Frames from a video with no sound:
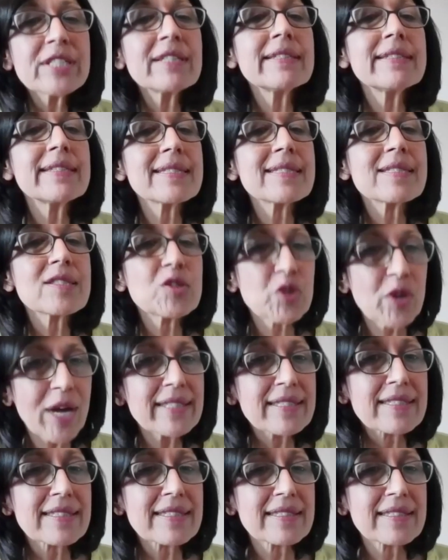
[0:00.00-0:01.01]

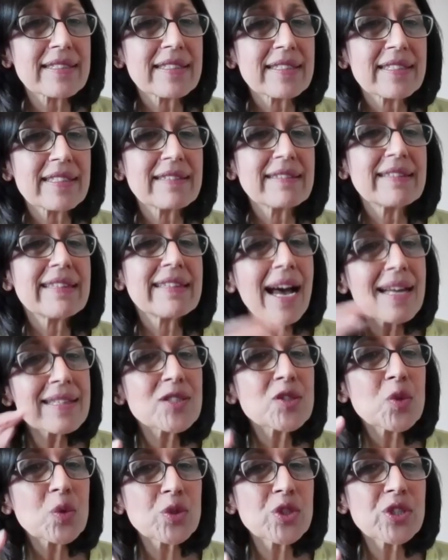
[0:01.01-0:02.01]
distress, that
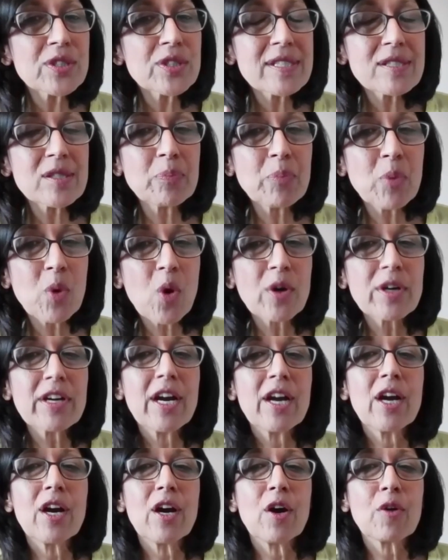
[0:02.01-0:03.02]
social support
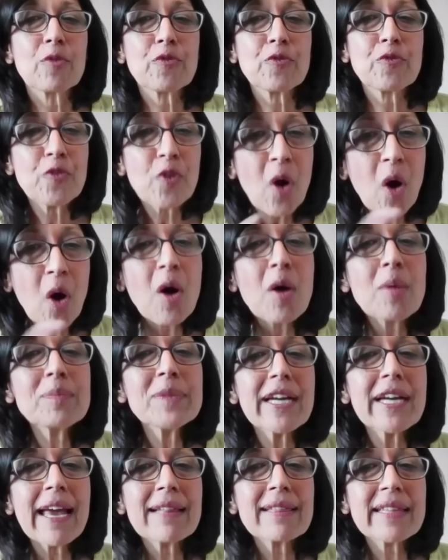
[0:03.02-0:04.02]
from
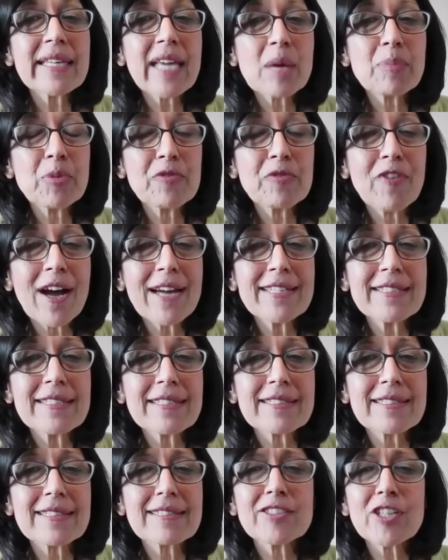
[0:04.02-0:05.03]
the healthcare
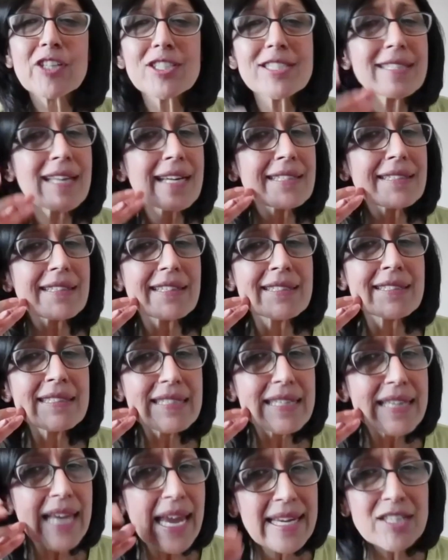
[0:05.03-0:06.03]
providers, just that
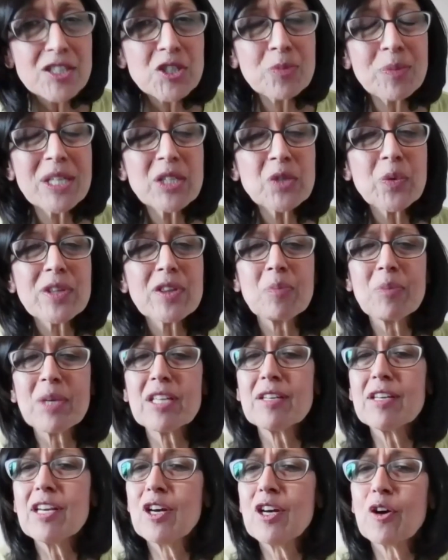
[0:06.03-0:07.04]
engagement with
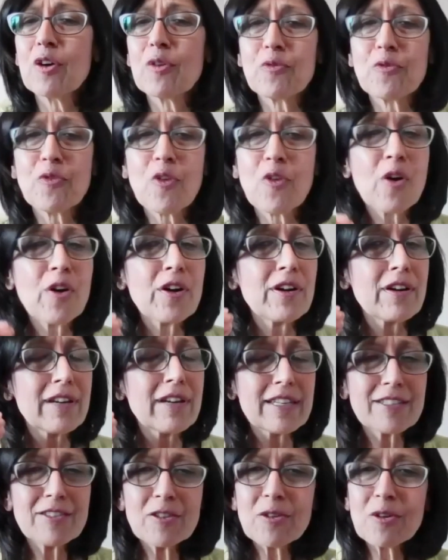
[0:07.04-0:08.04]
me for,
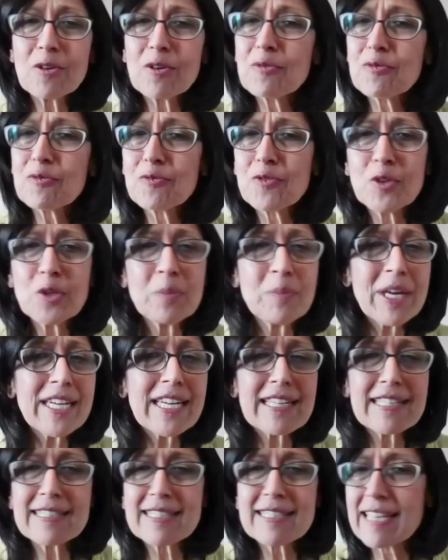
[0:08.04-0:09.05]
few
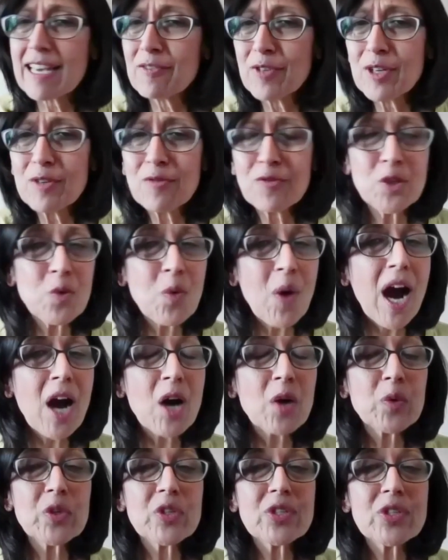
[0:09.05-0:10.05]
minutes, every few
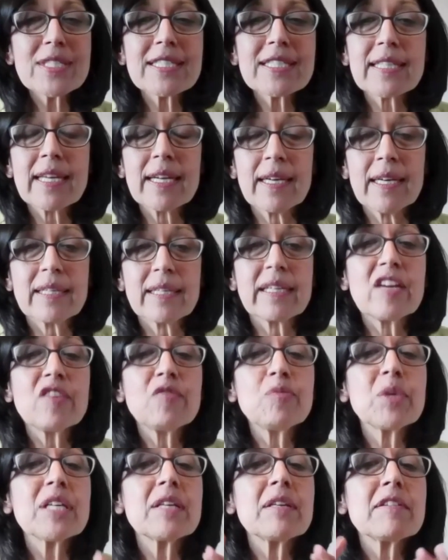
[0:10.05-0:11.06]
hours, gave
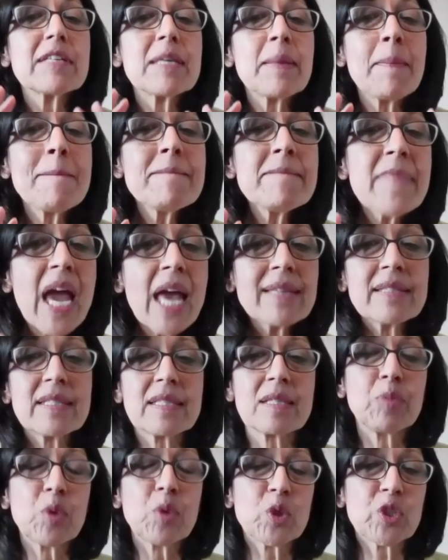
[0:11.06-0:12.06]
me immense
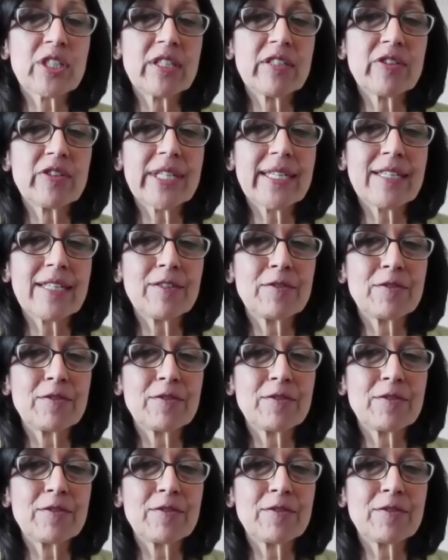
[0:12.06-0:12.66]
emotional relief.